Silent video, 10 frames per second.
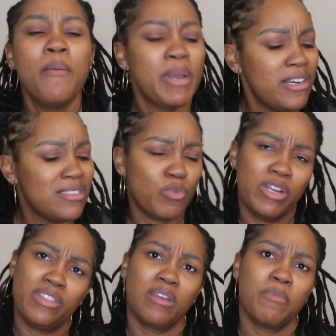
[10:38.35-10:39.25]
But here's the
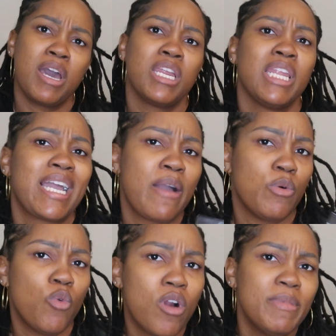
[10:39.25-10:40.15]
weird thing about it. Like I
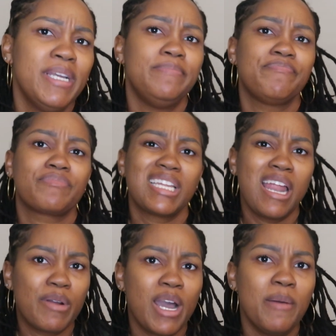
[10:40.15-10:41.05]
would warm it and
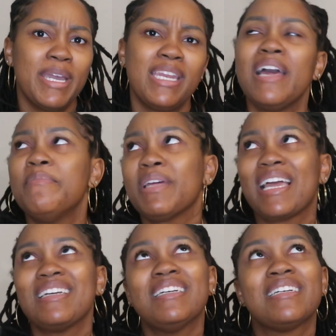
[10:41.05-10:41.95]
I would come in and I'd be
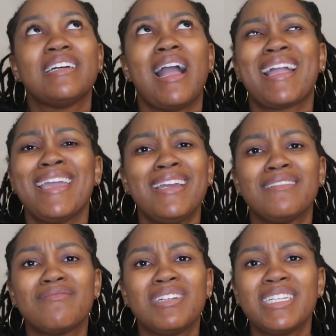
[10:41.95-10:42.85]
like, I
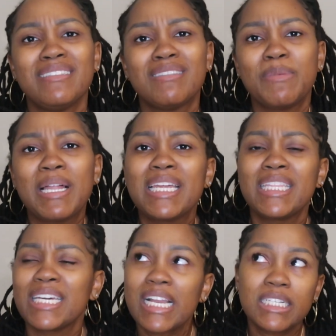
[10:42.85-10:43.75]
can't really smell
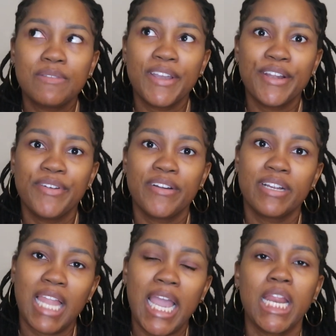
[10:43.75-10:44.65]
anything. Like it's very,
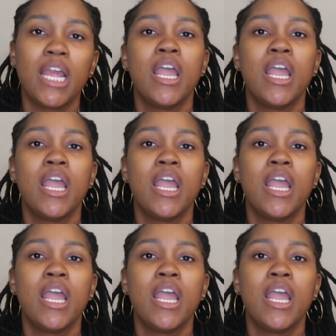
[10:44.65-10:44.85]
very light.